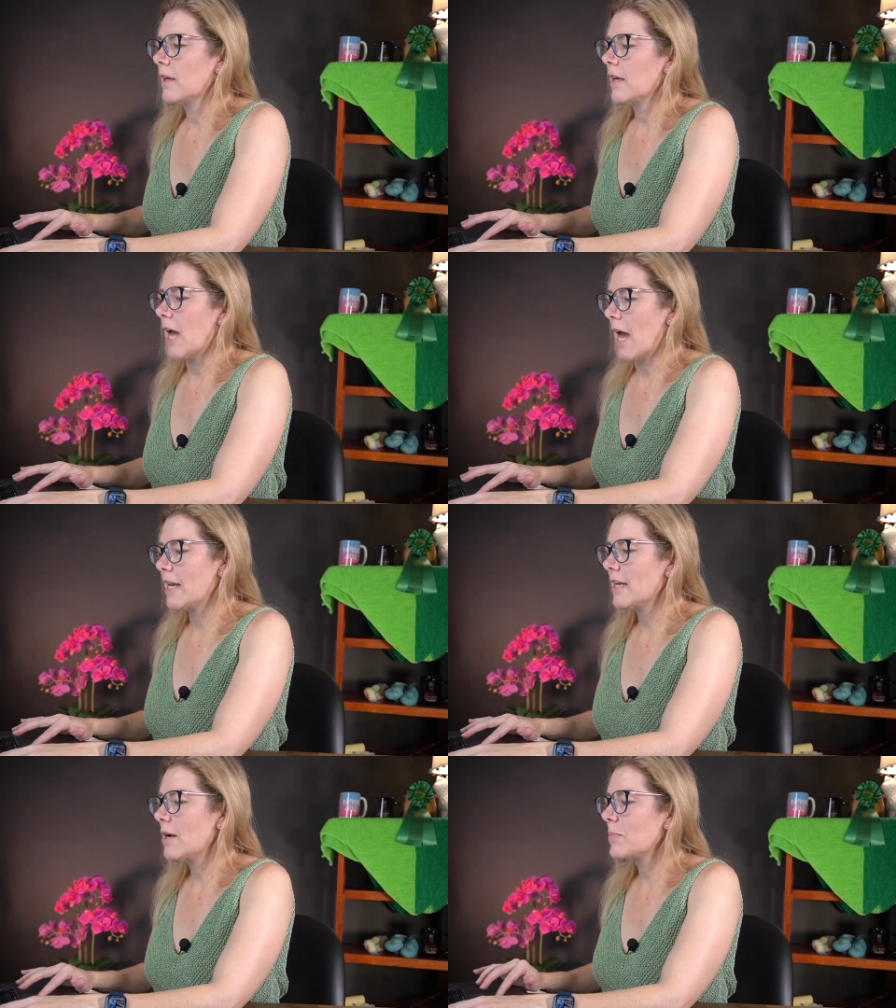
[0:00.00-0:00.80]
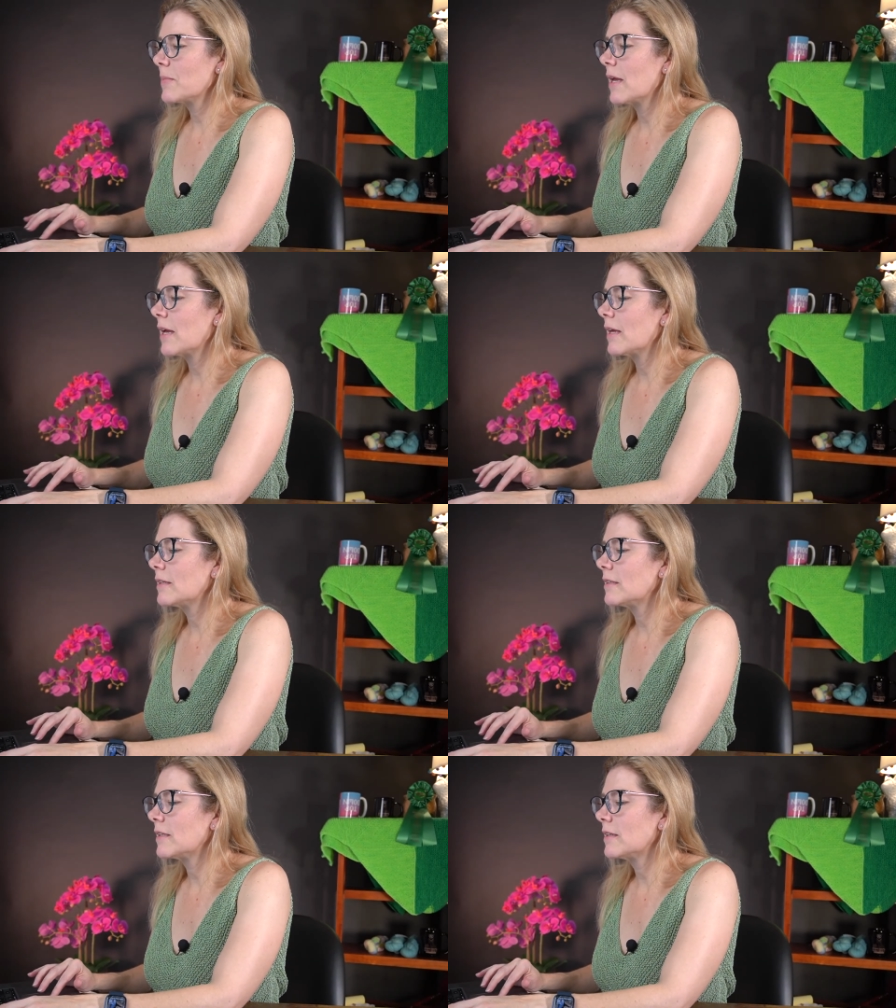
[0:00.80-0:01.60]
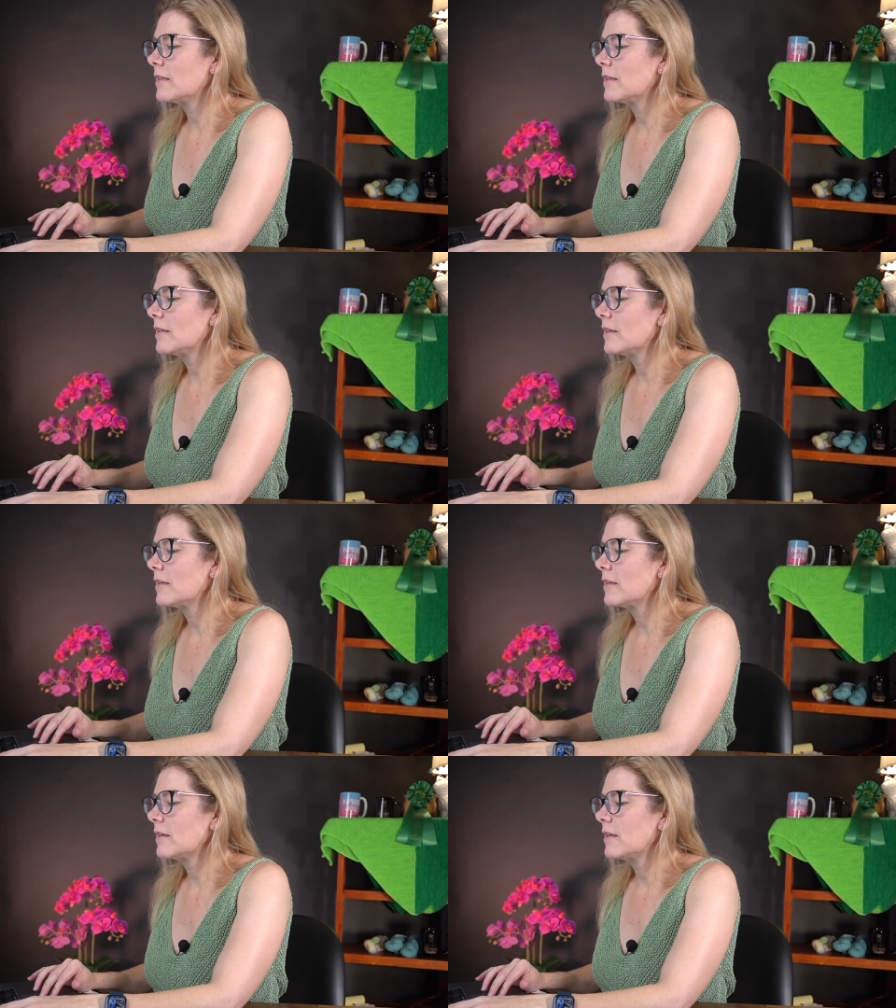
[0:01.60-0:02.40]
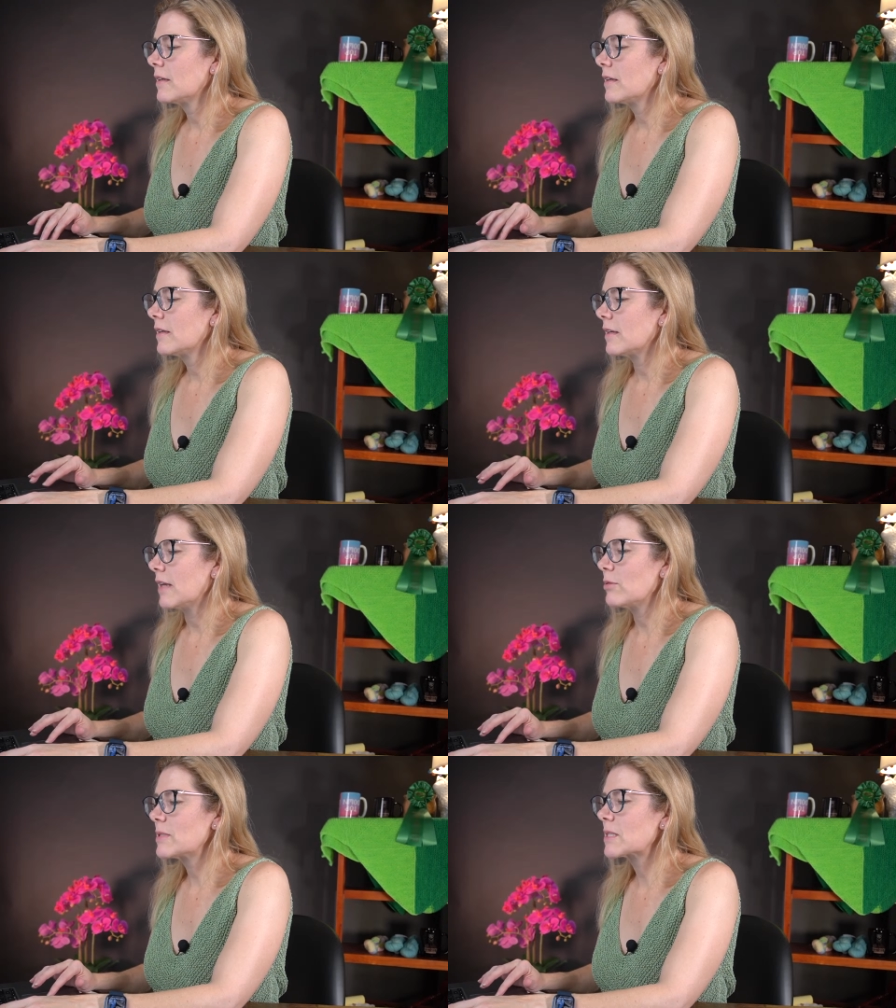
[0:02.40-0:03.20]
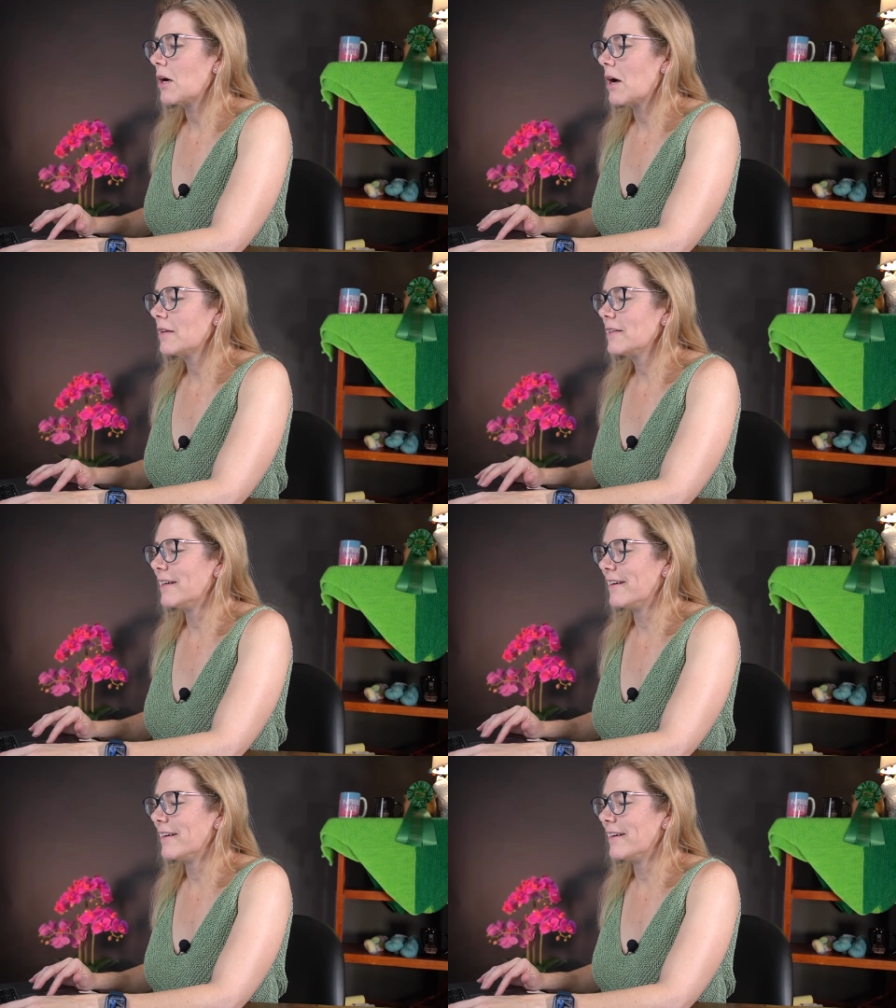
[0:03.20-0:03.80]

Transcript: I had it up and now it's gone.